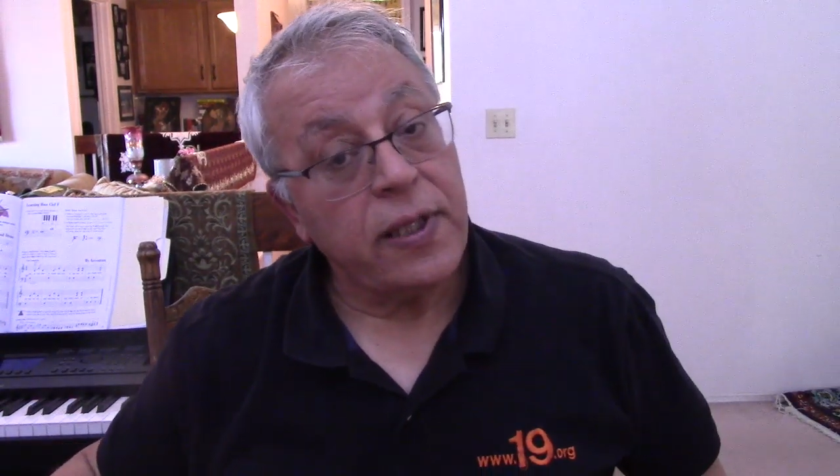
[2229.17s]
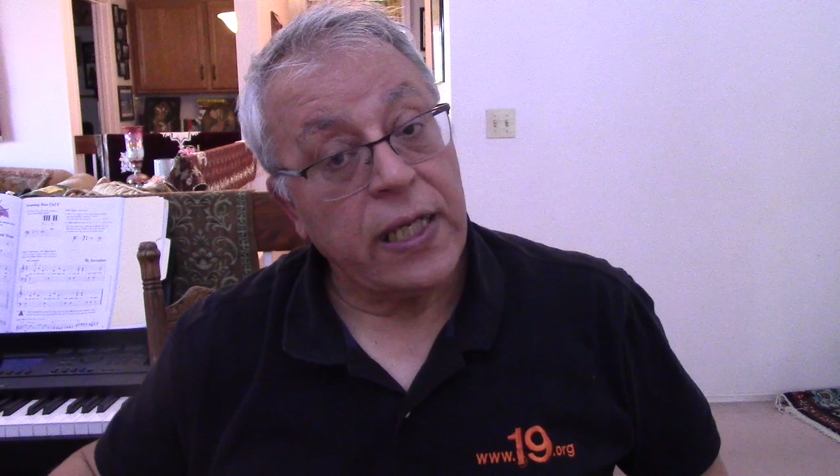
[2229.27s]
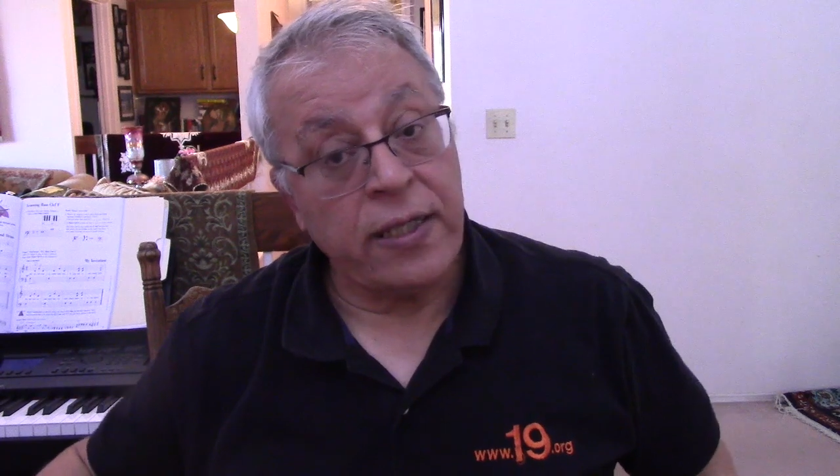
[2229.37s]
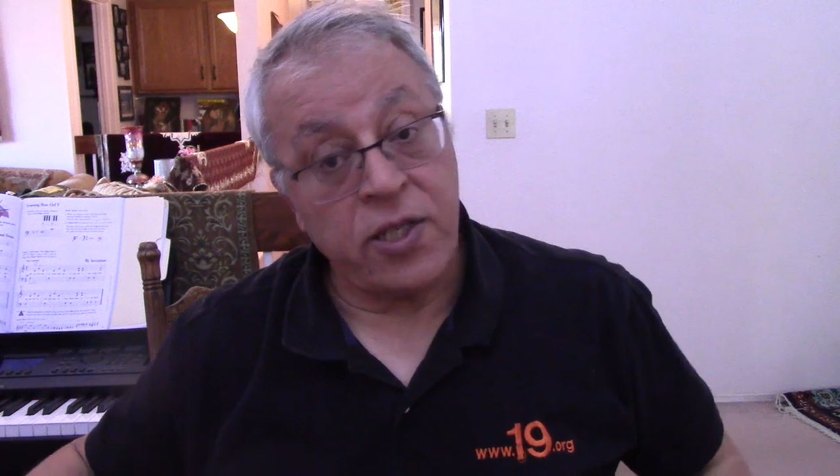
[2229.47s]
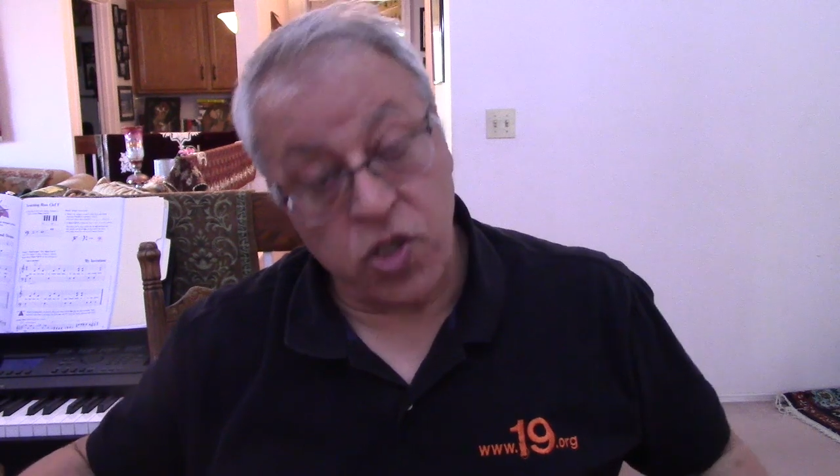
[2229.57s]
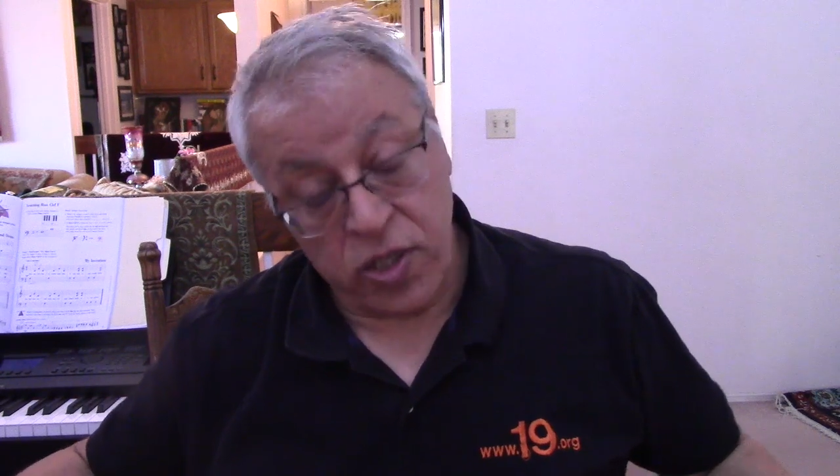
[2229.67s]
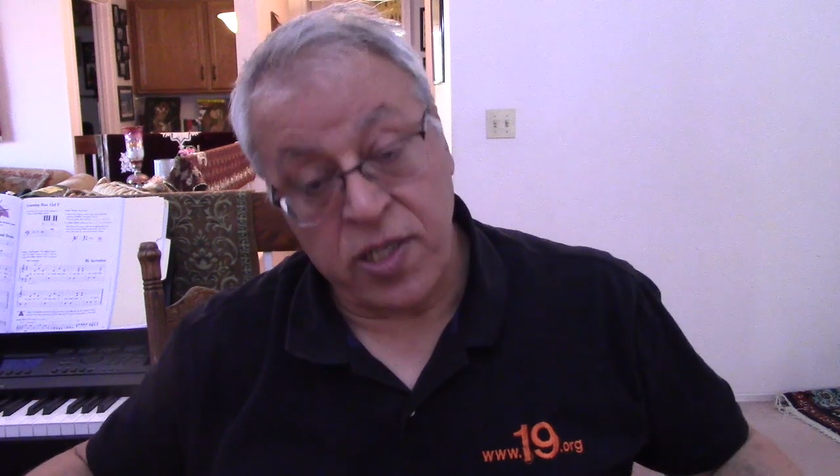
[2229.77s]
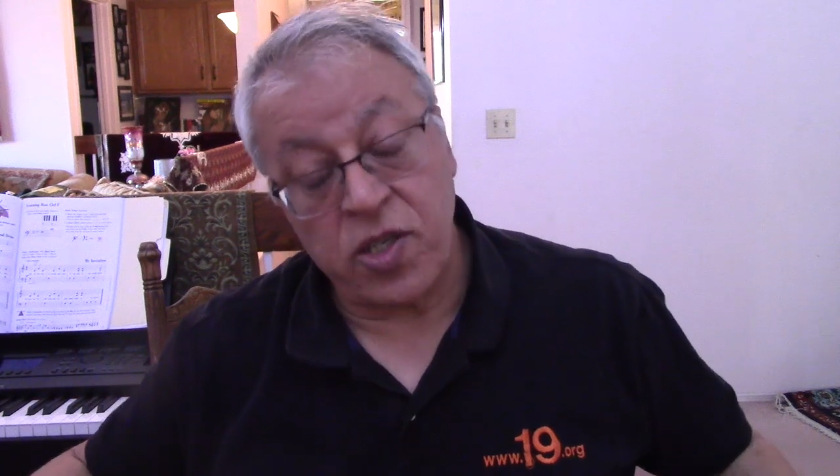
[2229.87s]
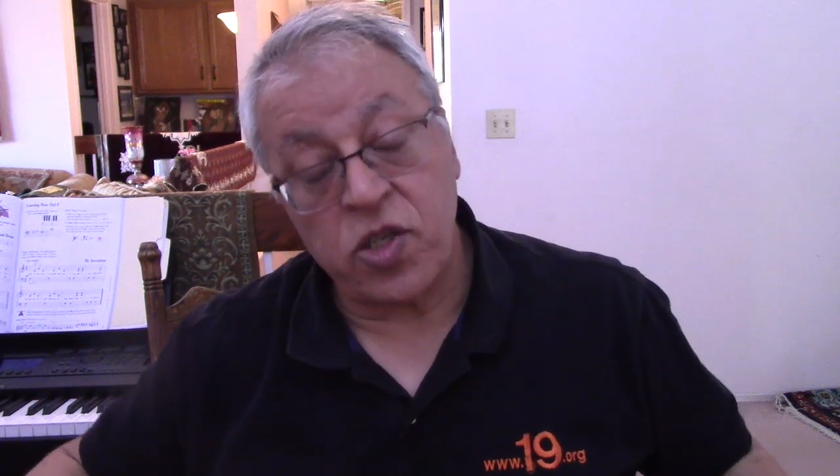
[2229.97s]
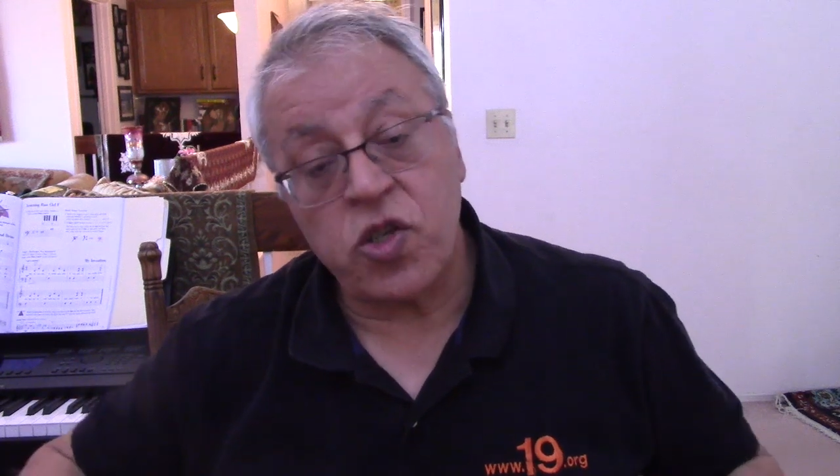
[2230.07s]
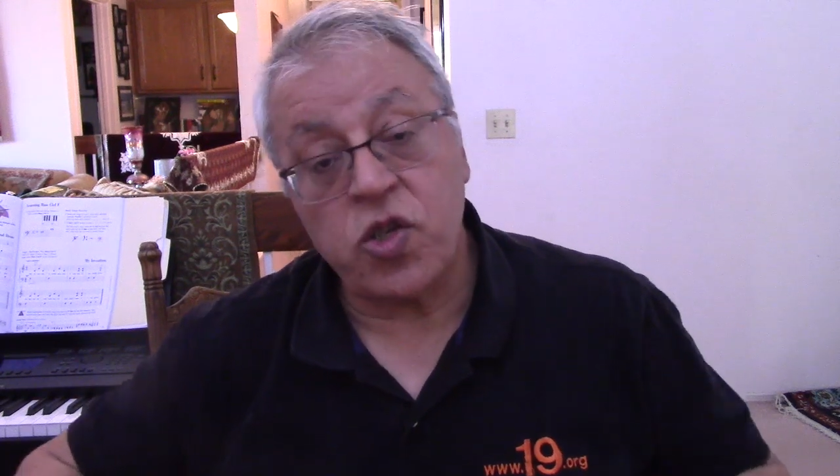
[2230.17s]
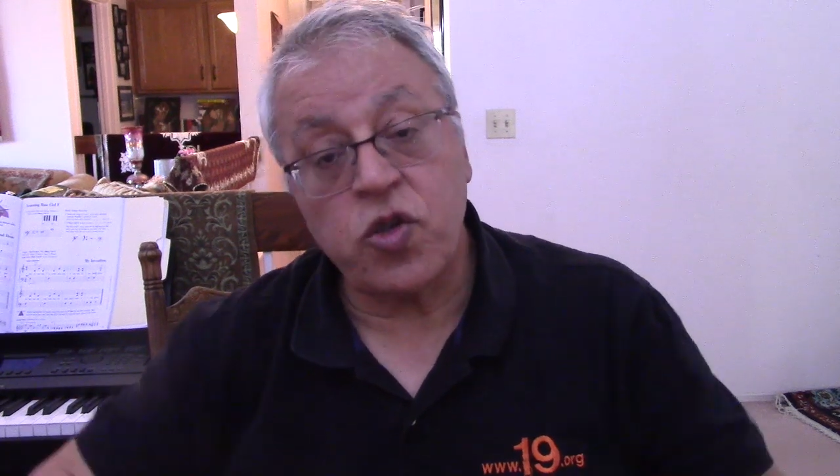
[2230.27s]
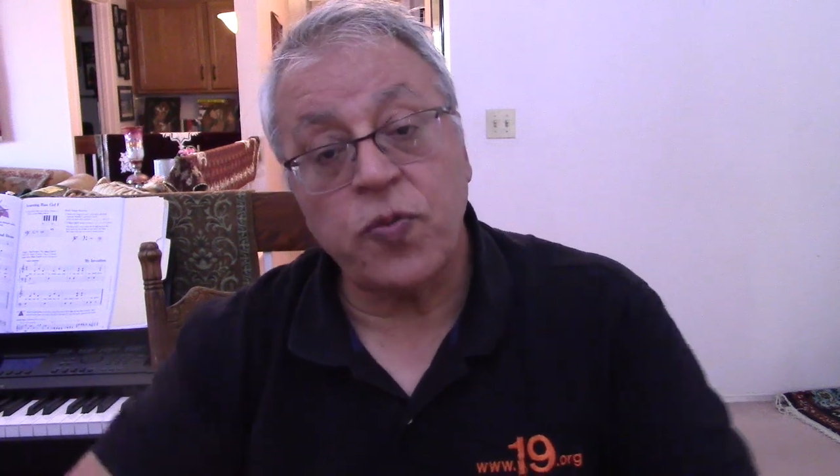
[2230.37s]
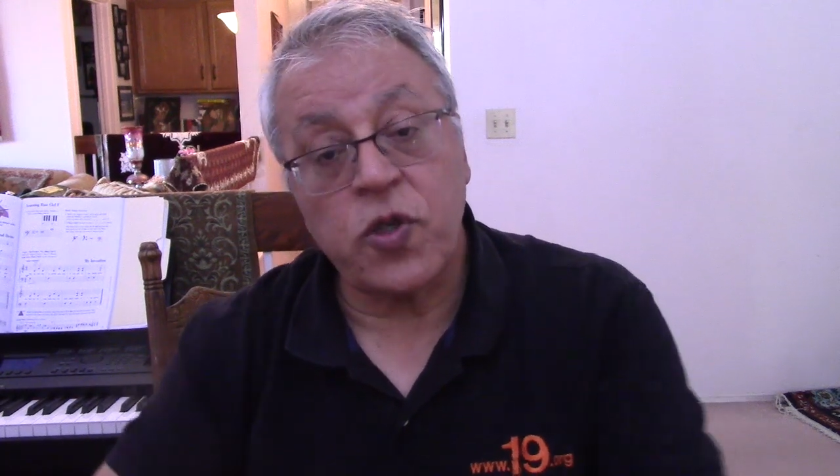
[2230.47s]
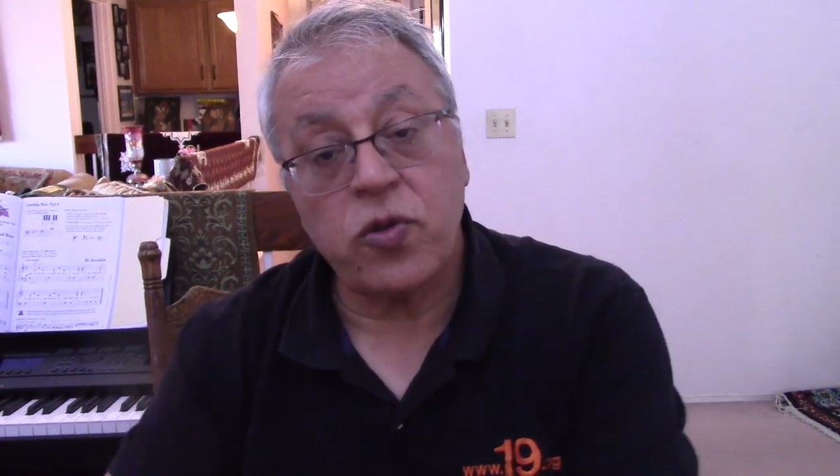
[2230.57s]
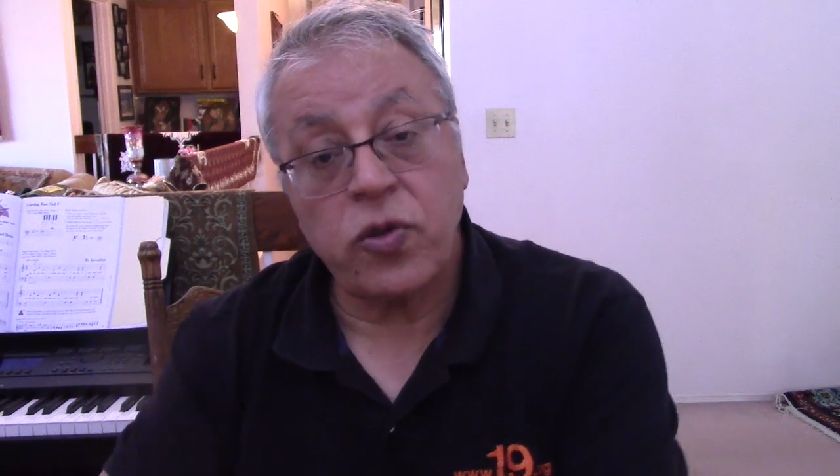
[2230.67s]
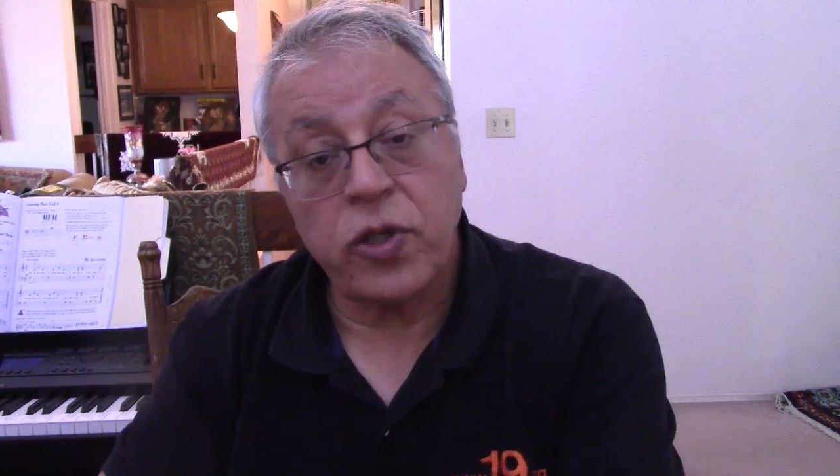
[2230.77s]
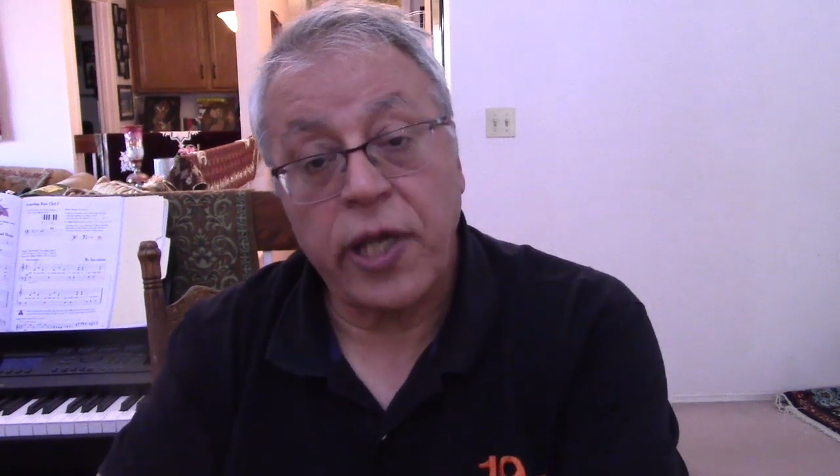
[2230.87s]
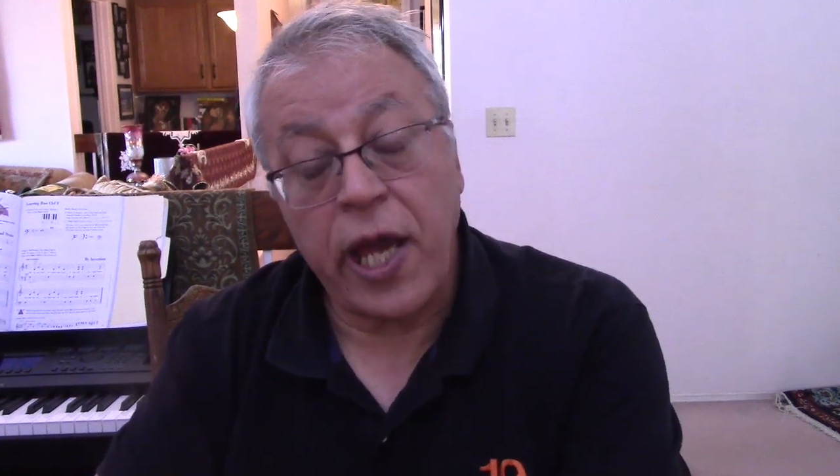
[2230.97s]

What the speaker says: And this is a stupid story.